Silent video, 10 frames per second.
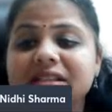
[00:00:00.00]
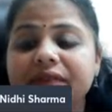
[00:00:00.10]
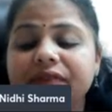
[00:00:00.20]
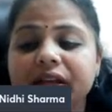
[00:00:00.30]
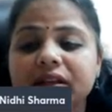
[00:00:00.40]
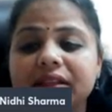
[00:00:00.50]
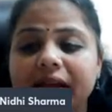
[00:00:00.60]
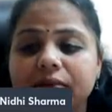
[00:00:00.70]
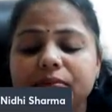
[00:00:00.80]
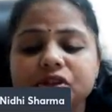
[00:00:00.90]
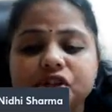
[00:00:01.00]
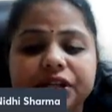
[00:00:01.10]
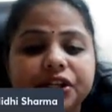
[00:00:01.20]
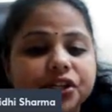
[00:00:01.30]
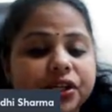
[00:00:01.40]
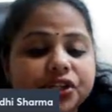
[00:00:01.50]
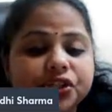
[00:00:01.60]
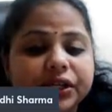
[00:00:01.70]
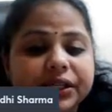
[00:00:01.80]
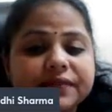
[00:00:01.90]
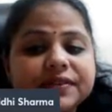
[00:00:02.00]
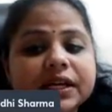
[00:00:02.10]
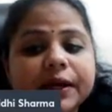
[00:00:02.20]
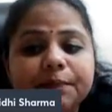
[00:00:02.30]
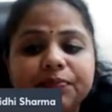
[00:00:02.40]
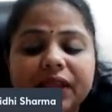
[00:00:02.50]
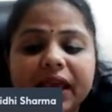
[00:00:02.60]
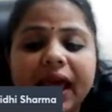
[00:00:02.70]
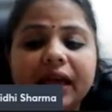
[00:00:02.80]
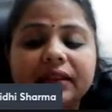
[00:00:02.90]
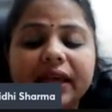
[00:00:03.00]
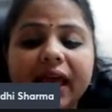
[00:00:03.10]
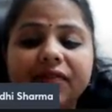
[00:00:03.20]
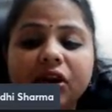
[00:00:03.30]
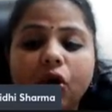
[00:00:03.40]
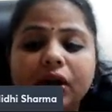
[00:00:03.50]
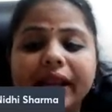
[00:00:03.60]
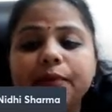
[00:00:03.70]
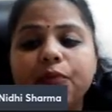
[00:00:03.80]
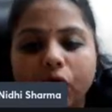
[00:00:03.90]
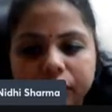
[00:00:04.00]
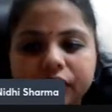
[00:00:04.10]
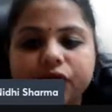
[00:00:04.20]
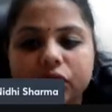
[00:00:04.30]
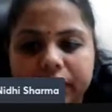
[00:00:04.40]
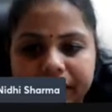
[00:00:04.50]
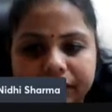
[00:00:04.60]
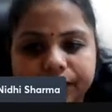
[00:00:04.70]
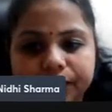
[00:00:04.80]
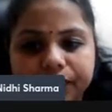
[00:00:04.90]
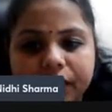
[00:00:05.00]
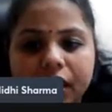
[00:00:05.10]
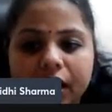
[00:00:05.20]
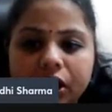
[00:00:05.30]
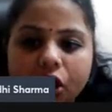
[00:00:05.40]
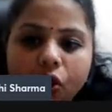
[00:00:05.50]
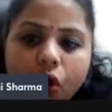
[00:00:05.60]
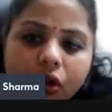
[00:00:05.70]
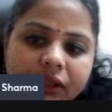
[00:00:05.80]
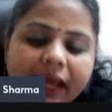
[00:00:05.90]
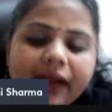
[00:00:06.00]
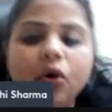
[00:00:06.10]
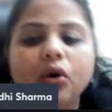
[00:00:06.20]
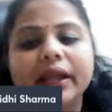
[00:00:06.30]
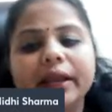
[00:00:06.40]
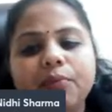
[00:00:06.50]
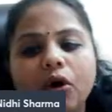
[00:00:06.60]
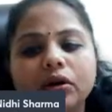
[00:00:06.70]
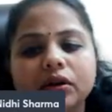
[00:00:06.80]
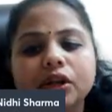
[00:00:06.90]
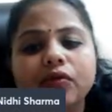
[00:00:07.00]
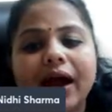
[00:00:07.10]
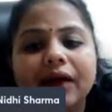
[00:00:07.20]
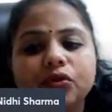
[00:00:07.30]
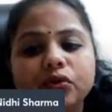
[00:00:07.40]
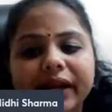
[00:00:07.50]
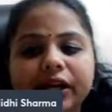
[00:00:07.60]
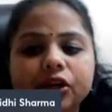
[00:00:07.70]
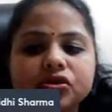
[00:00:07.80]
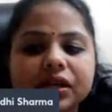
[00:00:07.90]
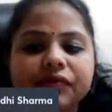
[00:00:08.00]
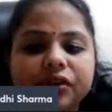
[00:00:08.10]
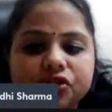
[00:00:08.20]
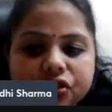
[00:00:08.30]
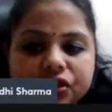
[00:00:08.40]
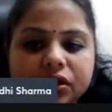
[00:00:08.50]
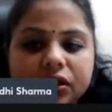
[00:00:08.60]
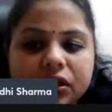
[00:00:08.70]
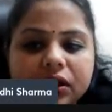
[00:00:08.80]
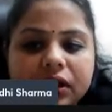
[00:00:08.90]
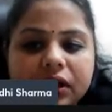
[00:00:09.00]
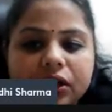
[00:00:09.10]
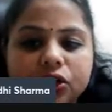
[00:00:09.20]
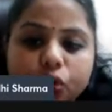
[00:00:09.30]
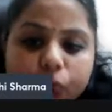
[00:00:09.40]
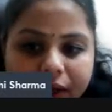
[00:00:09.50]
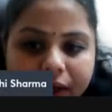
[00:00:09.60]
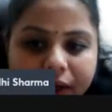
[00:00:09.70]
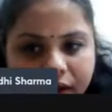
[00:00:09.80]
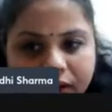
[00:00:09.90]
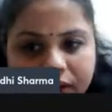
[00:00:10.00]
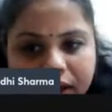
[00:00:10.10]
have taken that much initiatives. They have an online portal for that. Now, on that online portal, you have to get yourself registered through a link,